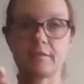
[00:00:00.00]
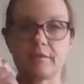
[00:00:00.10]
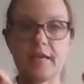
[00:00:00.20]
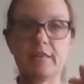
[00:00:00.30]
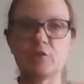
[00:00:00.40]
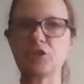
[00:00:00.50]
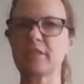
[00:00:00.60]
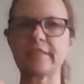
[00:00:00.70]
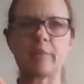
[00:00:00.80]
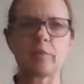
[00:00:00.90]
All right, they're
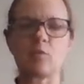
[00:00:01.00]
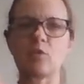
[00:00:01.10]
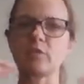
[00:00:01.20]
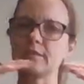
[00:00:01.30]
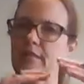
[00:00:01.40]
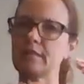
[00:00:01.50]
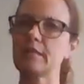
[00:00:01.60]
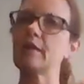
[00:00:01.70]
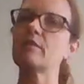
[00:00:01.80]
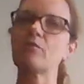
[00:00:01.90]
just separate words
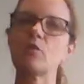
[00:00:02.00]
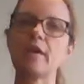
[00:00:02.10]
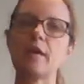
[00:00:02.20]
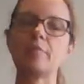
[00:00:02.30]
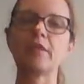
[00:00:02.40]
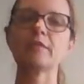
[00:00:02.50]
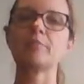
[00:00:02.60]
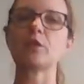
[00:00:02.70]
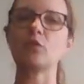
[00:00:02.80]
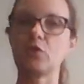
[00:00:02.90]
listed on the vocab
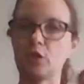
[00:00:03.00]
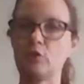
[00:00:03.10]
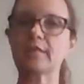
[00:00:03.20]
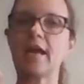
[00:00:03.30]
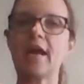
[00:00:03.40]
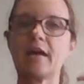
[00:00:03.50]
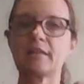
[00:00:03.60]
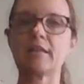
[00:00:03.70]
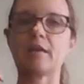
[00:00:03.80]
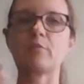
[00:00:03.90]
list, but you can use
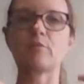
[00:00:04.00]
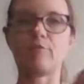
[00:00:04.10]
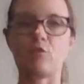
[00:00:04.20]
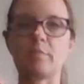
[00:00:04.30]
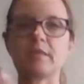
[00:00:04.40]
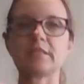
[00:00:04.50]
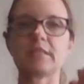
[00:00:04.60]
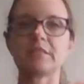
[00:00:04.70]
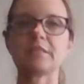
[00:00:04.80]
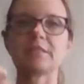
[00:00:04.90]
act and performance
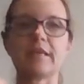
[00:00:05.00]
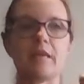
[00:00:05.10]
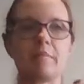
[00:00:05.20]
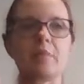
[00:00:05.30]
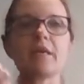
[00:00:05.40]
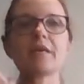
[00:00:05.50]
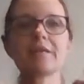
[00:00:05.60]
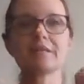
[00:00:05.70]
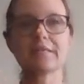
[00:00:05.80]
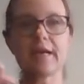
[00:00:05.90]
as the same
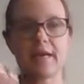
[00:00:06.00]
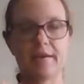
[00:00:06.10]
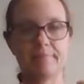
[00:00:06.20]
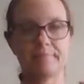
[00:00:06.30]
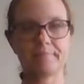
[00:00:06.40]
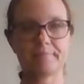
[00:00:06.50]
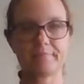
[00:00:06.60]
sign.